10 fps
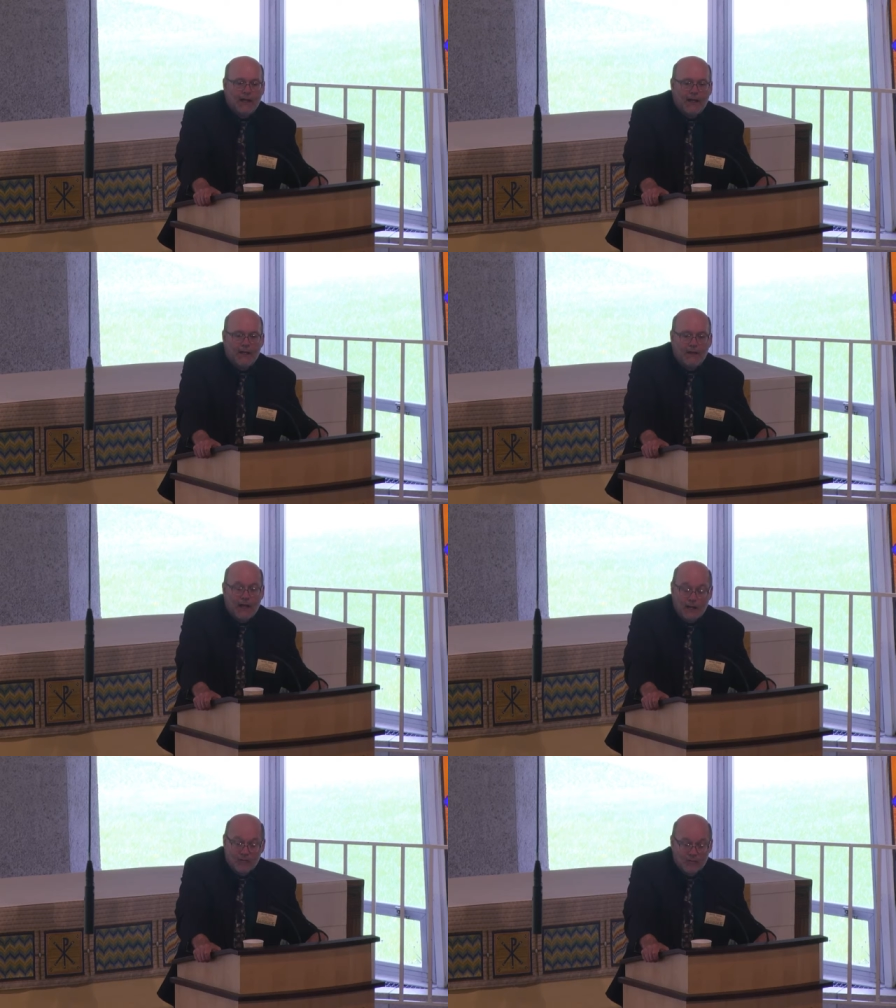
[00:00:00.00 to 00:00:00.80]
And
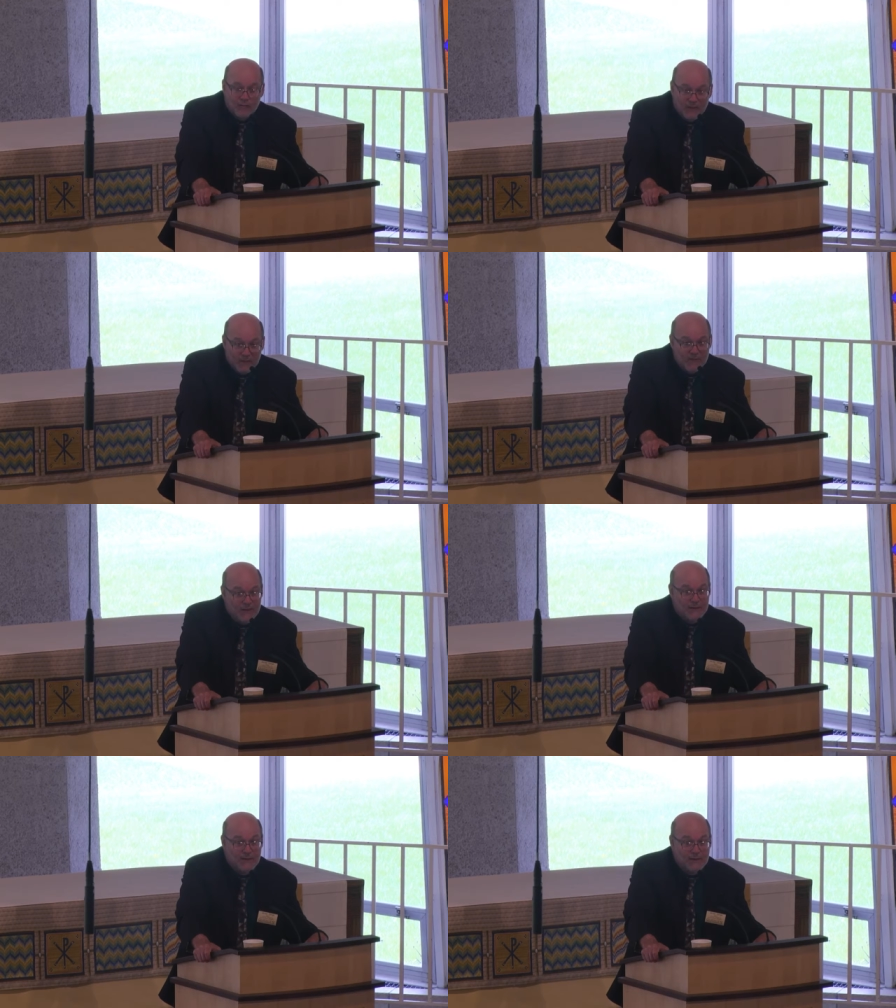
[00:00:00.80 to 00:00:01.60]
I have lived
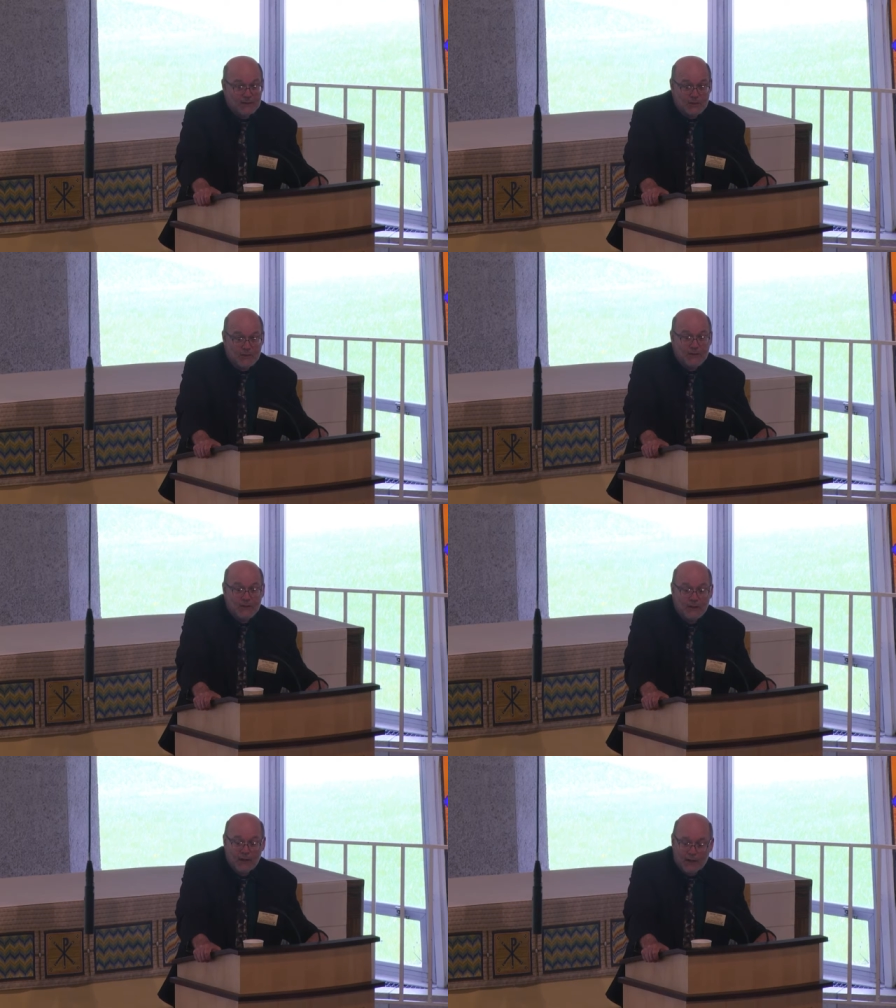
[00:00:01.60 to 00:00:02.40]
in Indonesia,
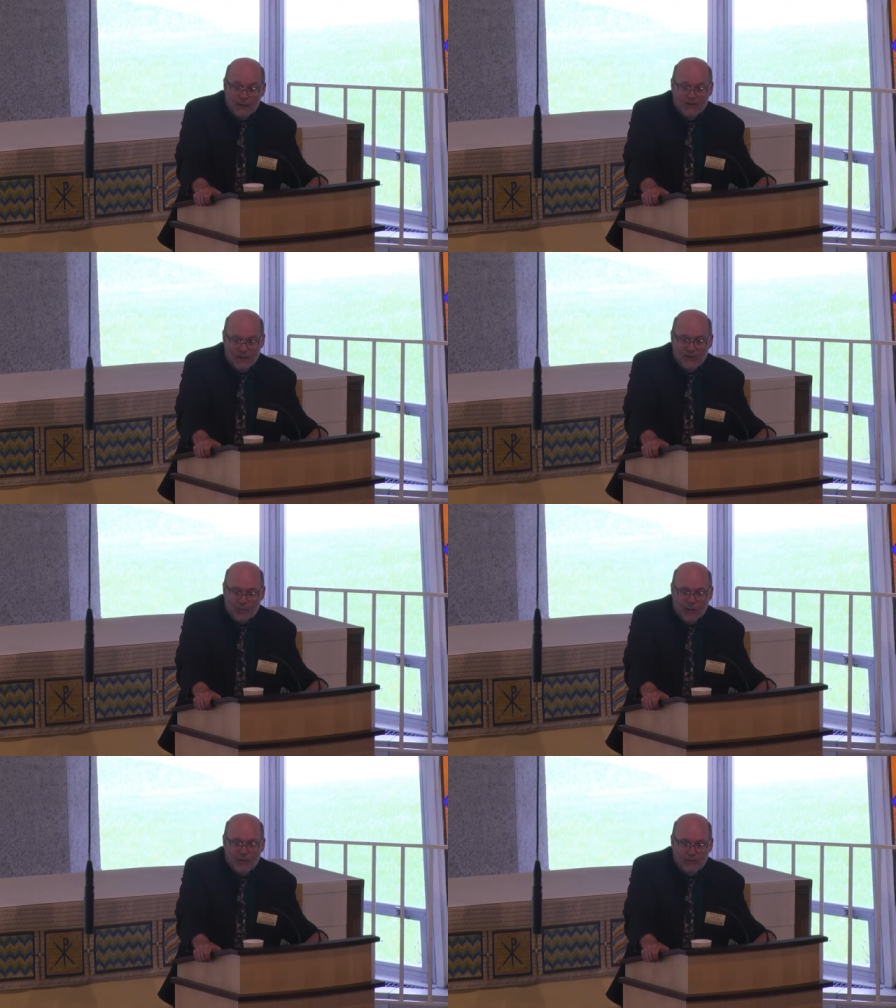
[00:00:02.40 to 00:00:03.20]
and I would say it's
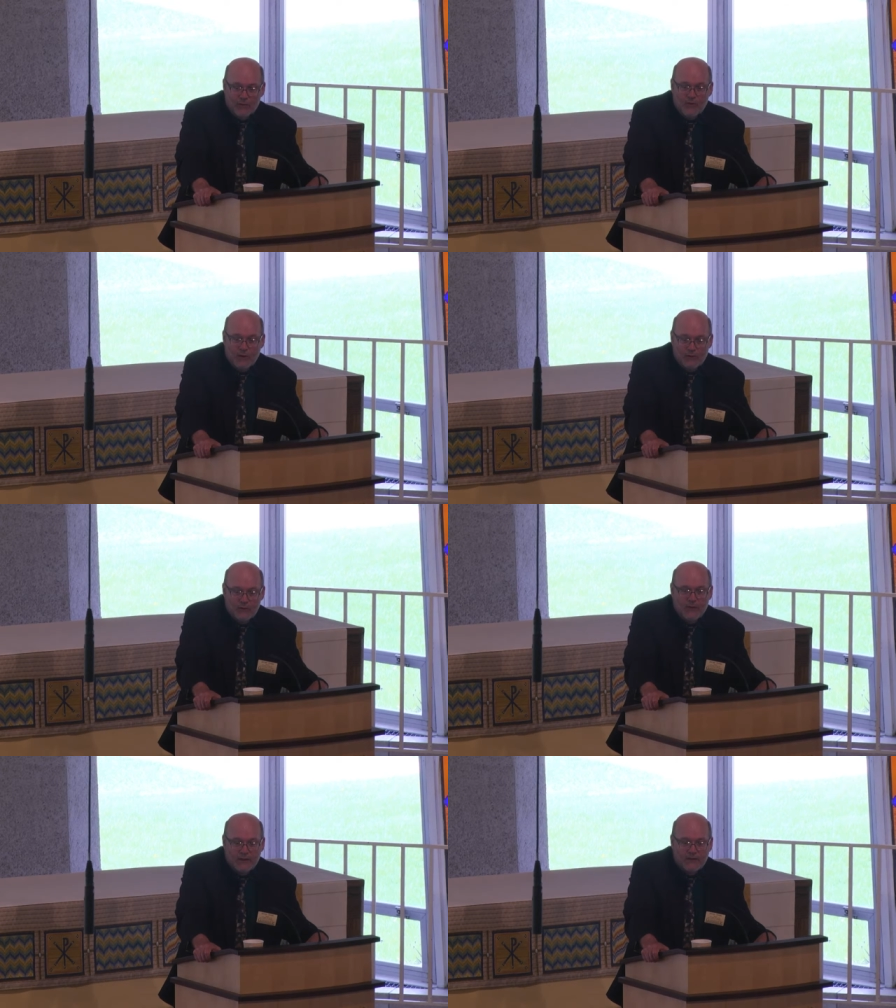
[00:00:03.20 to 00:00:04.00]
probably true there
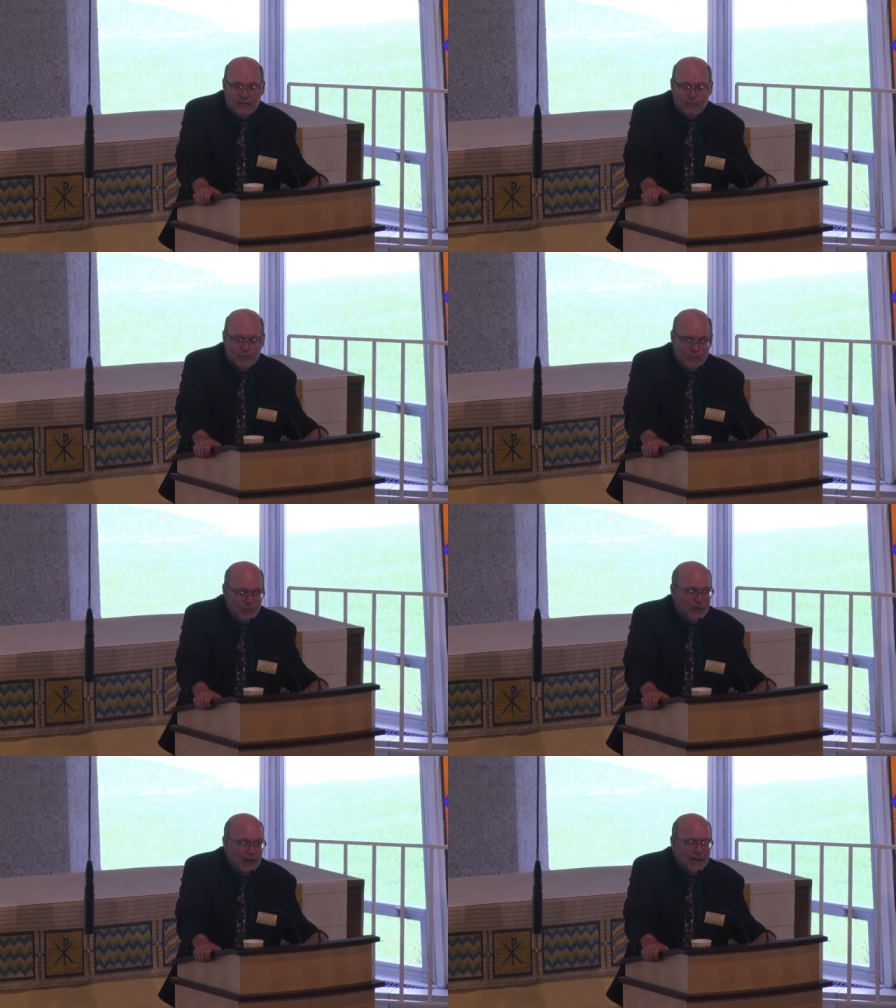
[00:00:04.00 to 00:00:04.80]
too because they
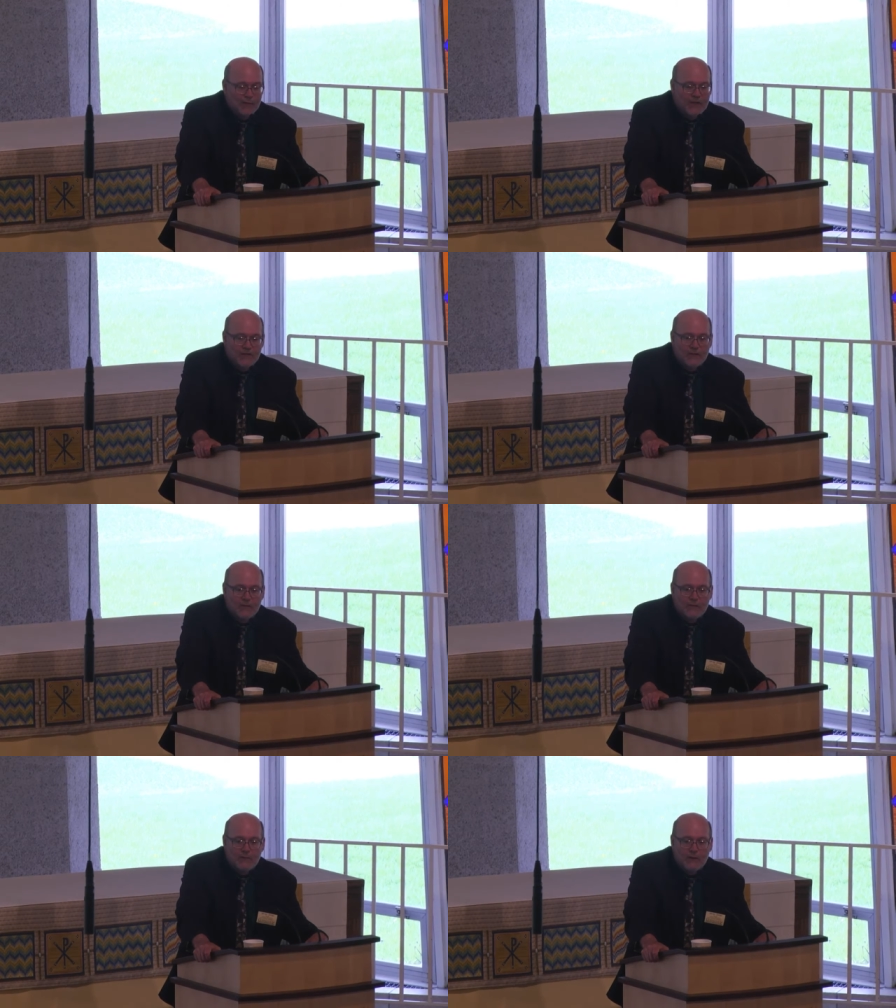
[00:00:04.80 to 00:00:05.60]
do a lot based
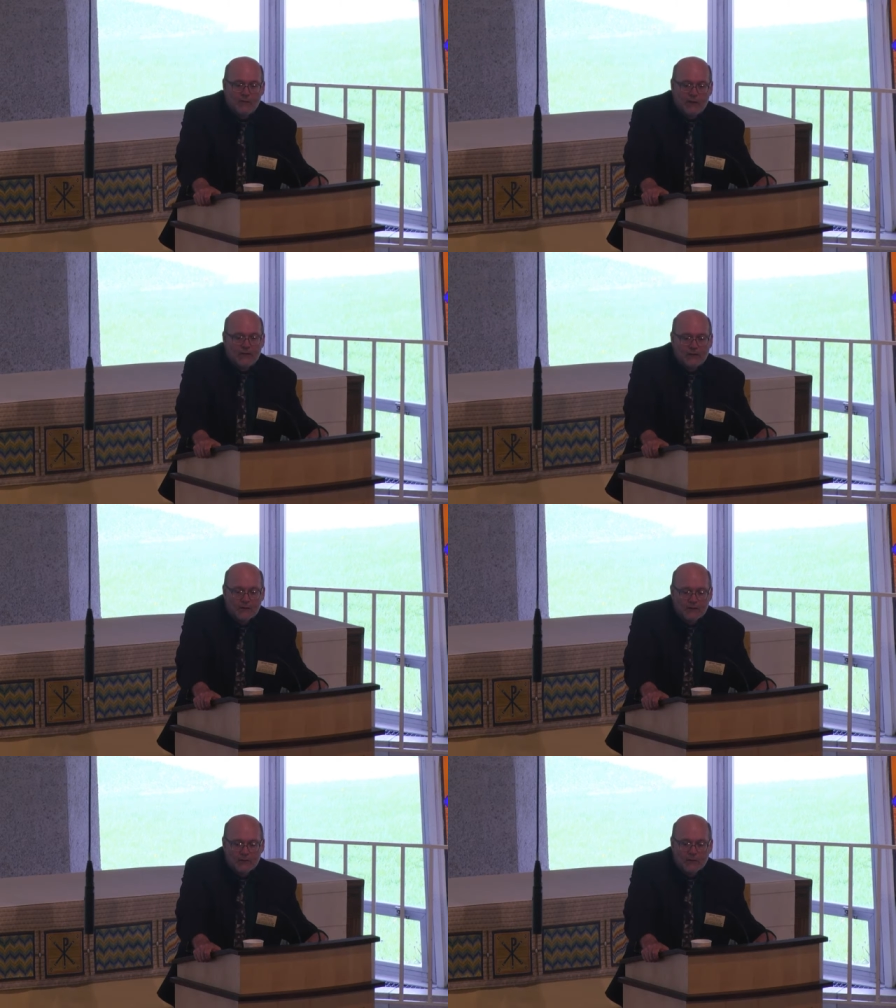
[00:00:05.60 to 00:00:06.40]
on, on rice
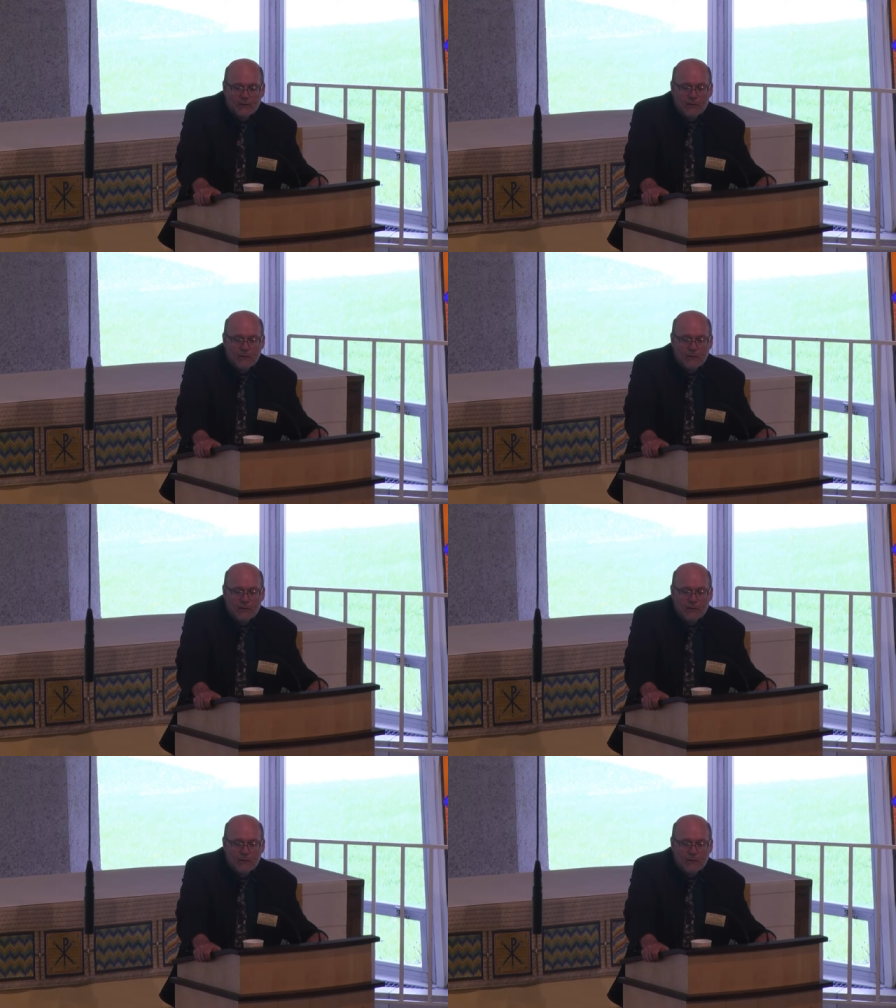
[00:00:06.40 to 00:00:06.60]
culture.